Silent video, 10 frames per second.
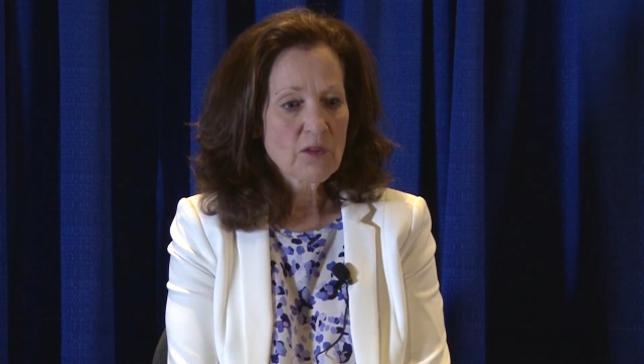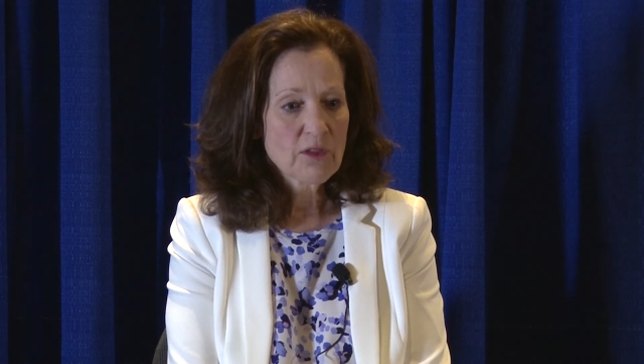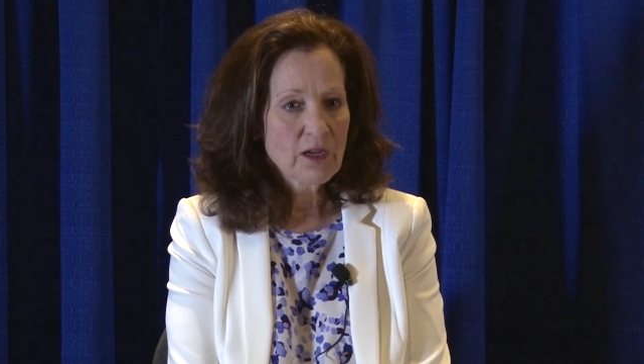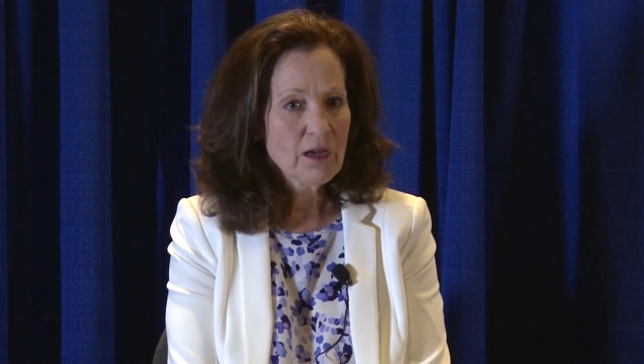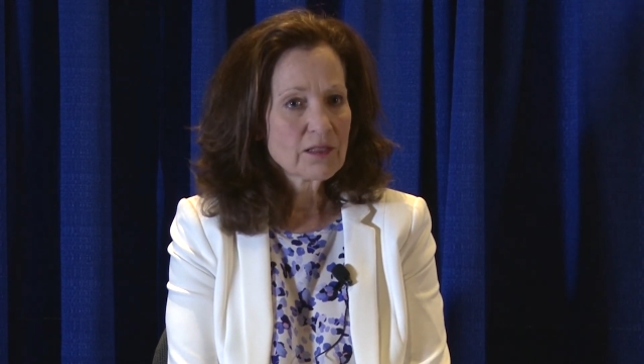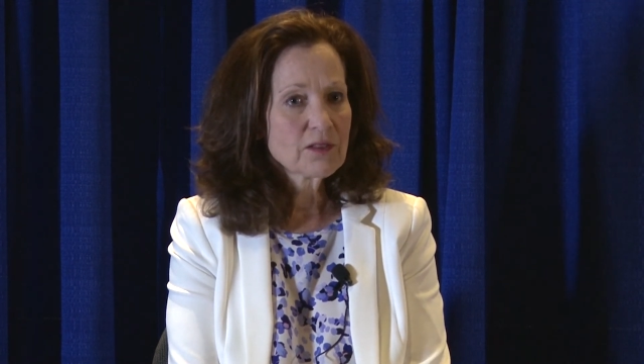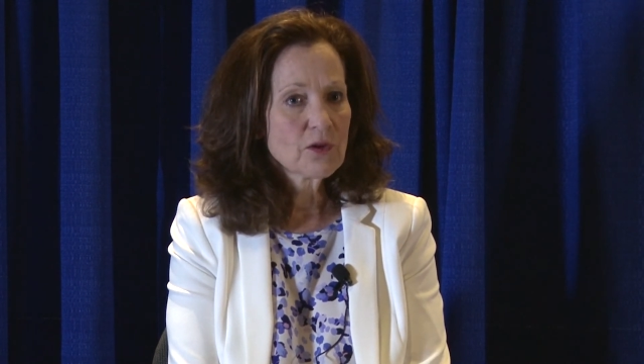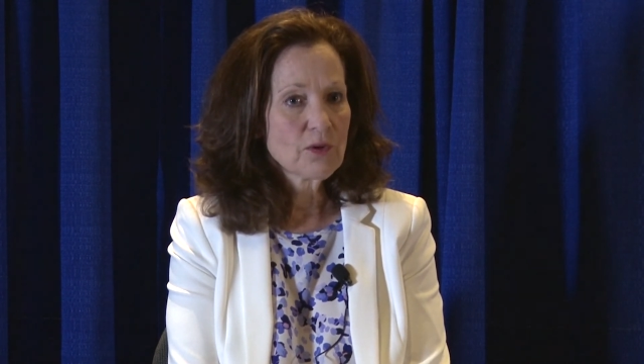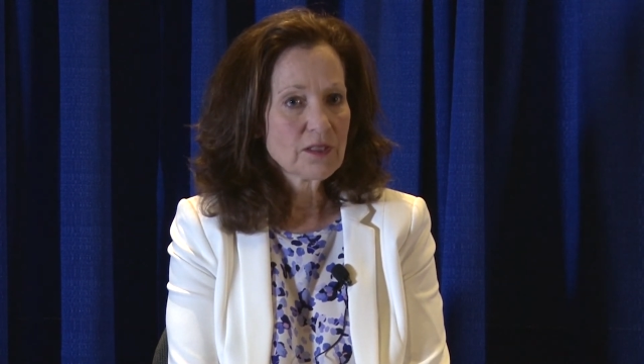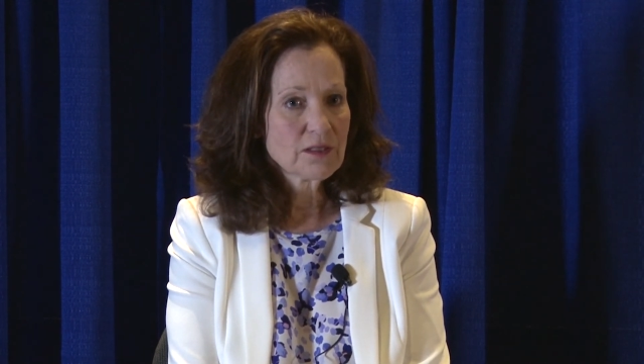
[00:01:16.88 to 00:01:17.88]
the
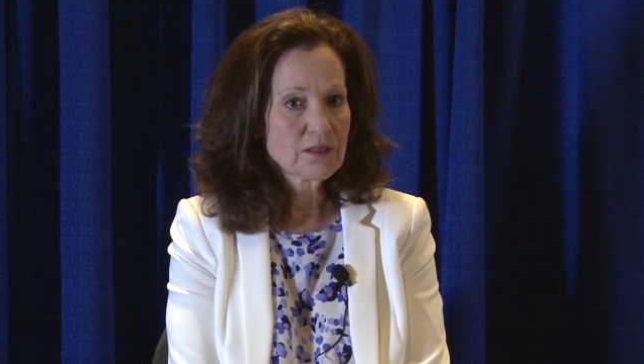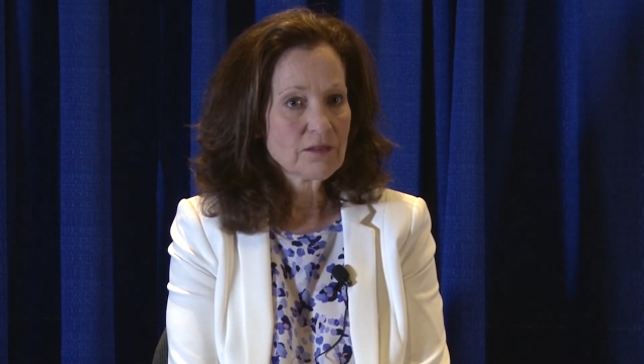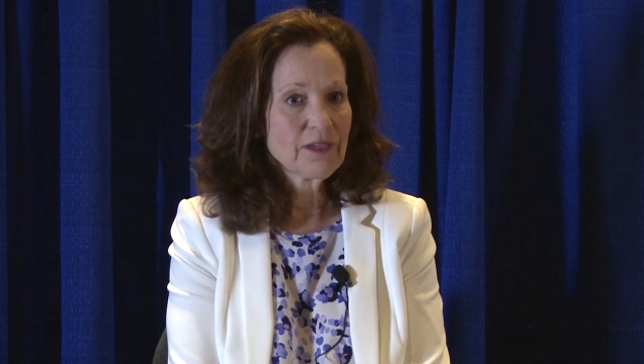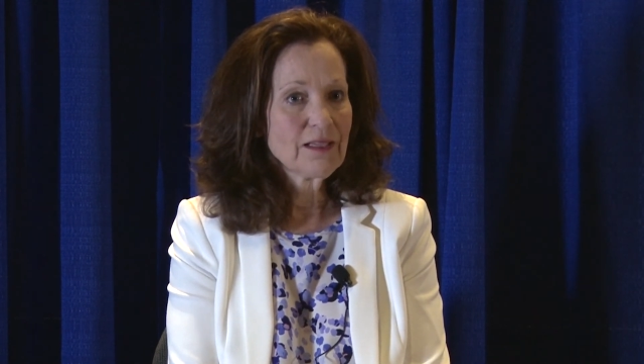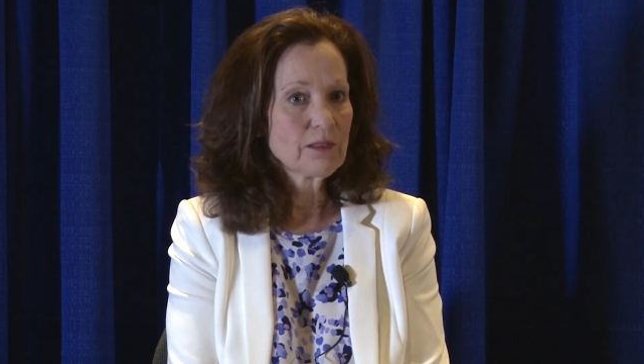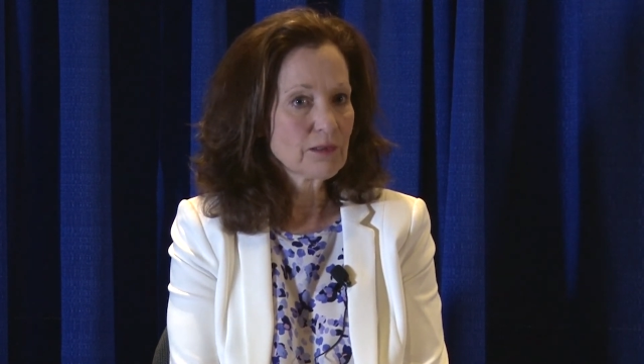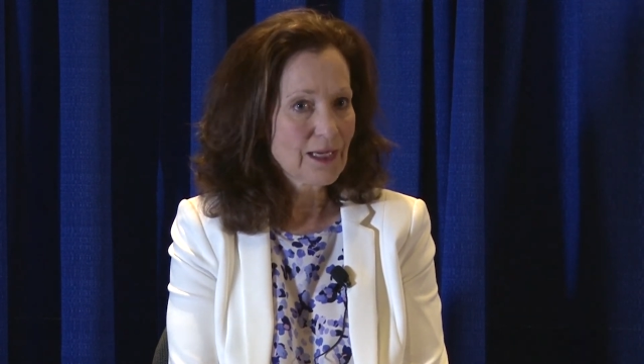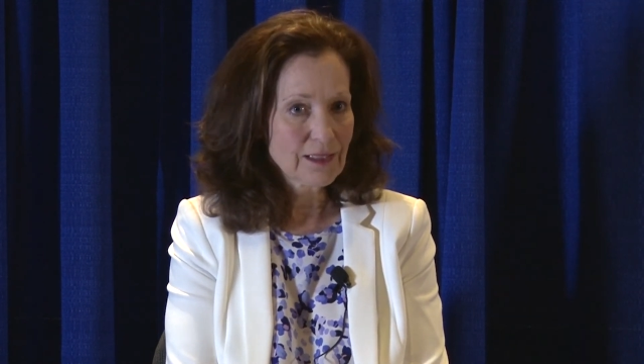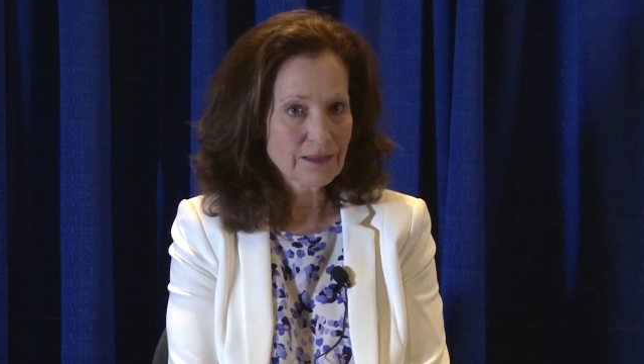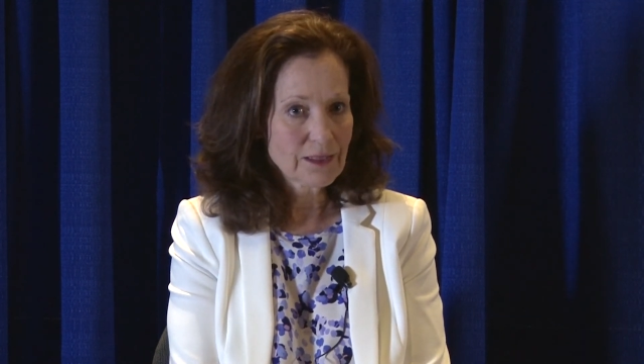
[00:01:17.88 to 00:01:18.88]
consequences of
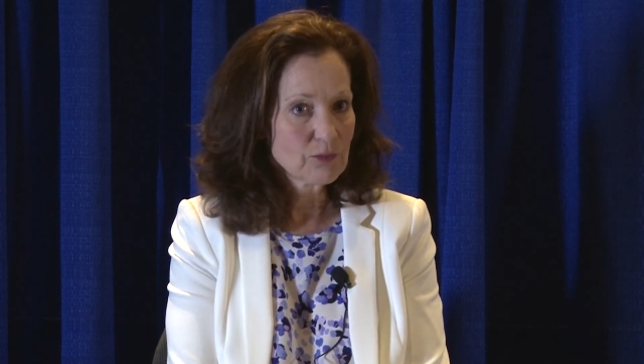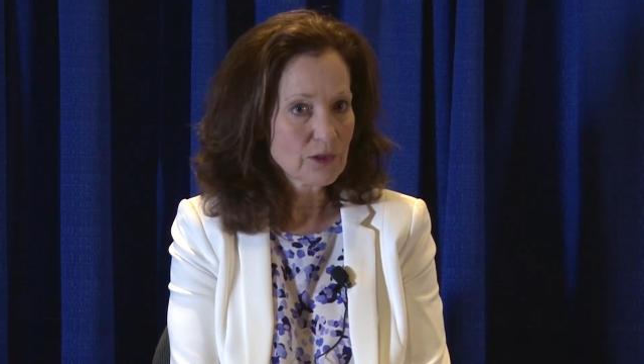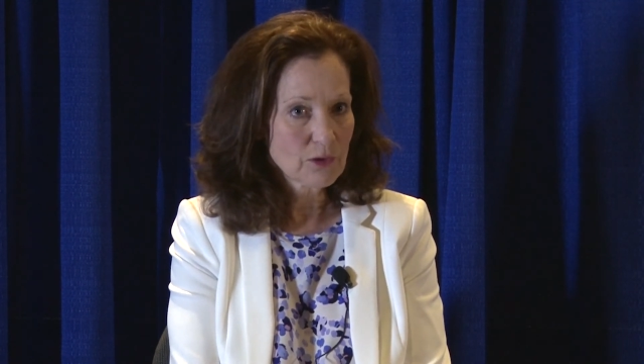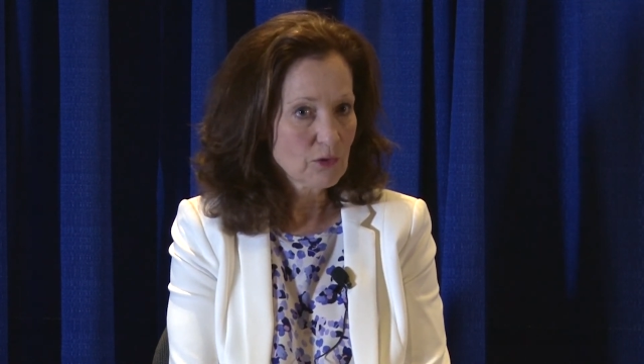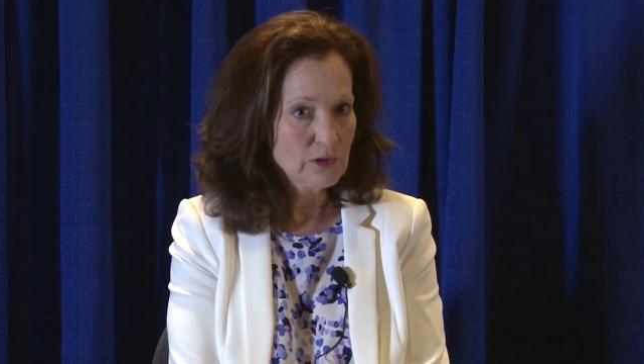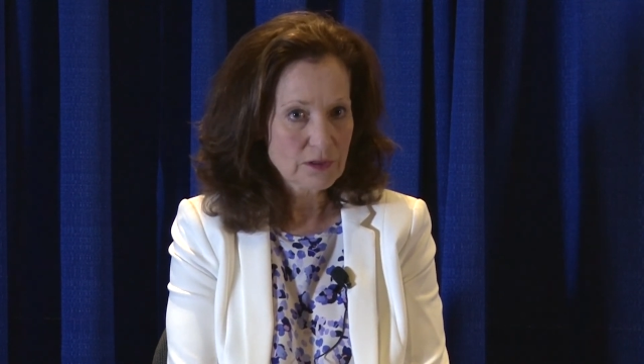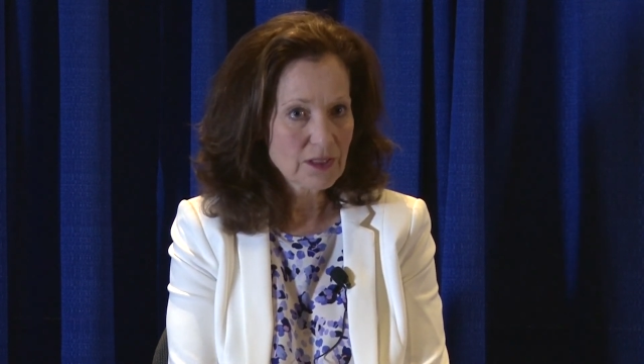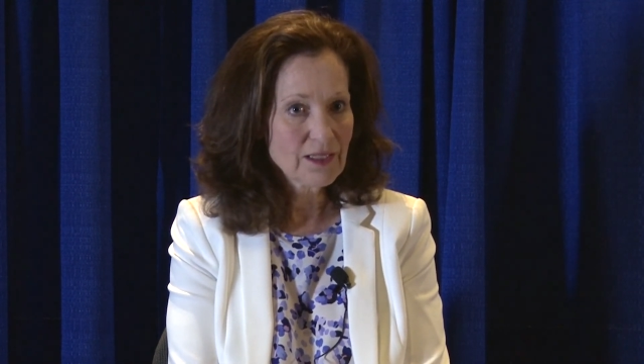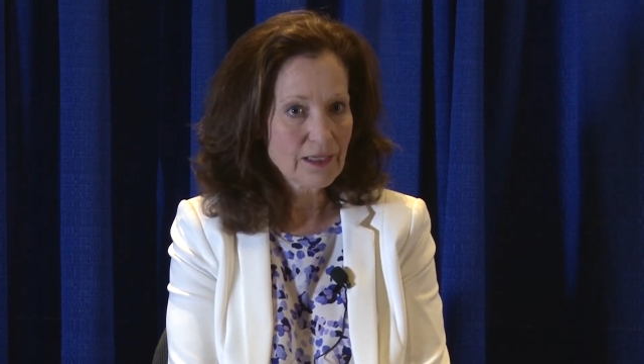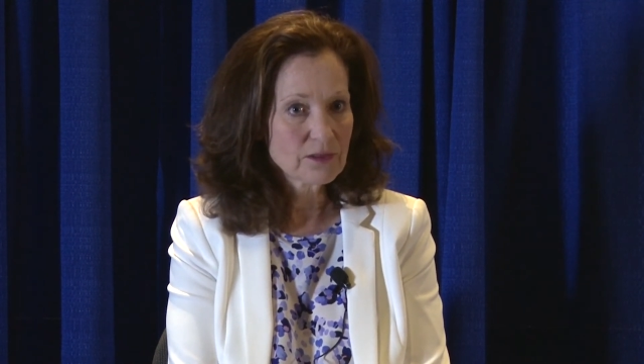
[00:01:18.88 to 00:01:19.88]
interacting with a horse
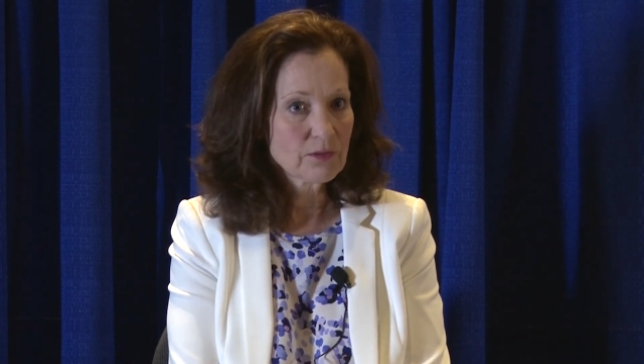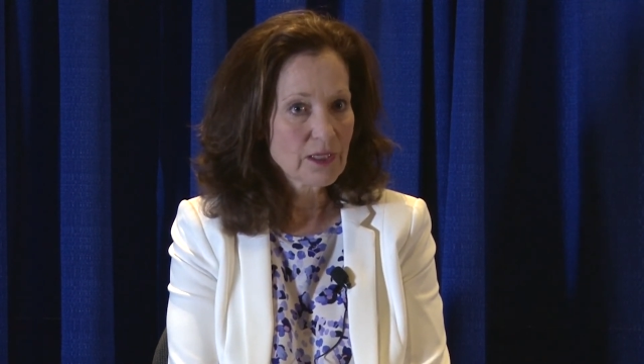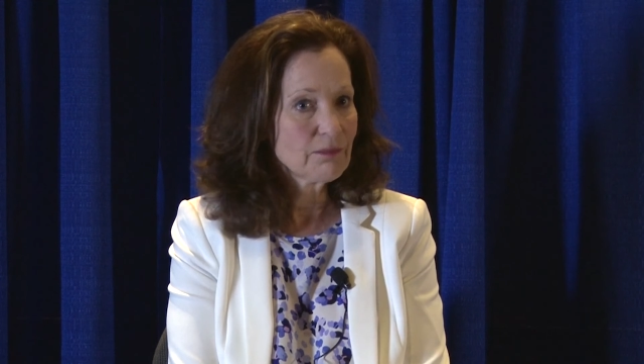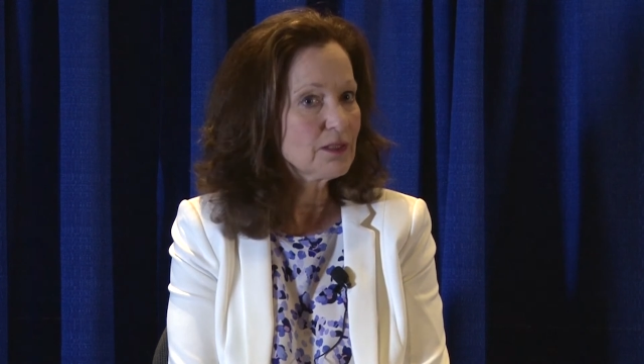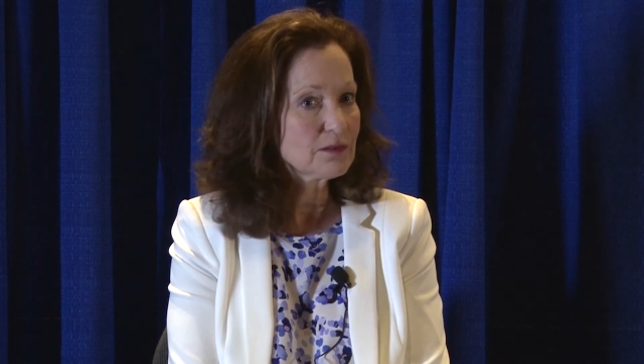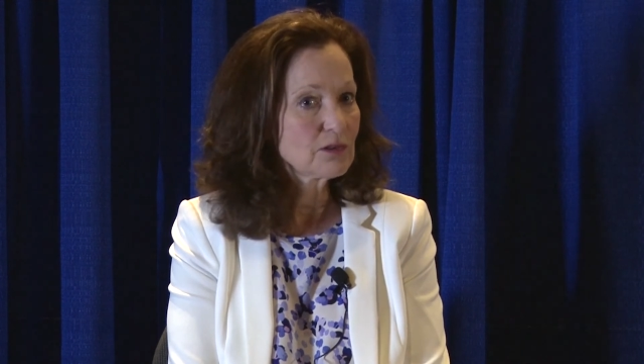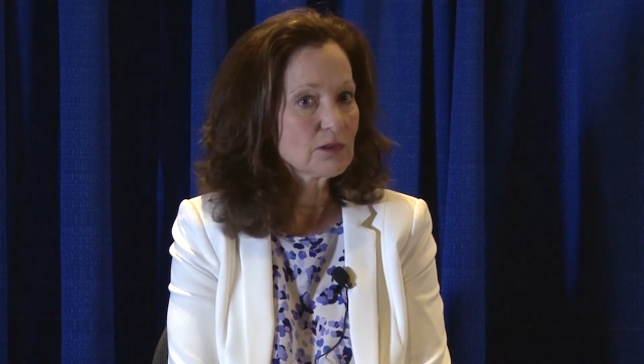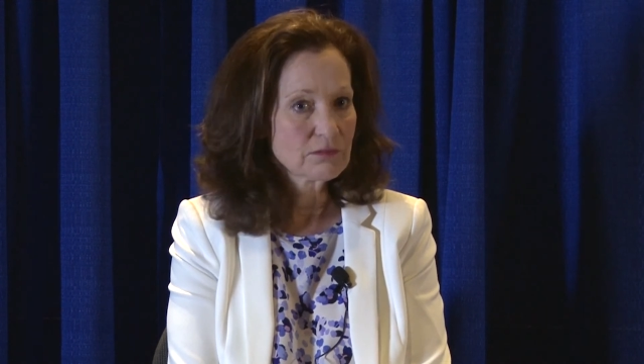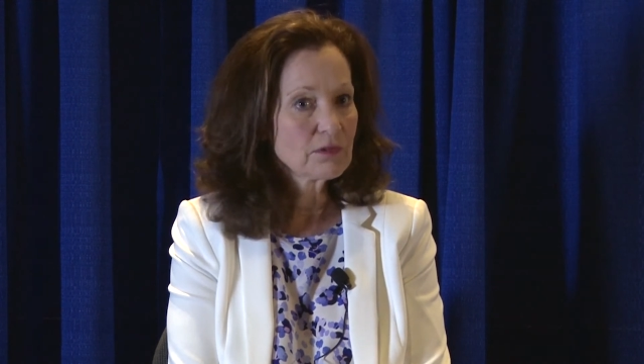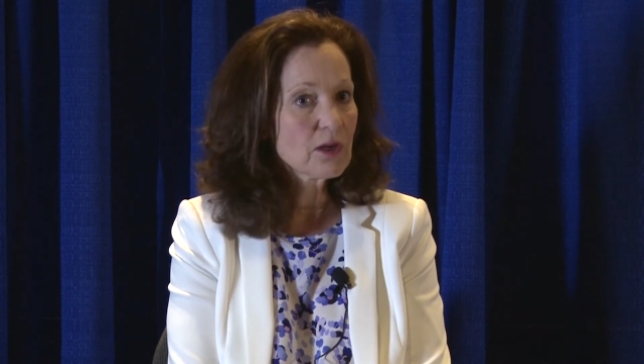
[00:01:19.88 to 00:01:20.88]
that has rabies are,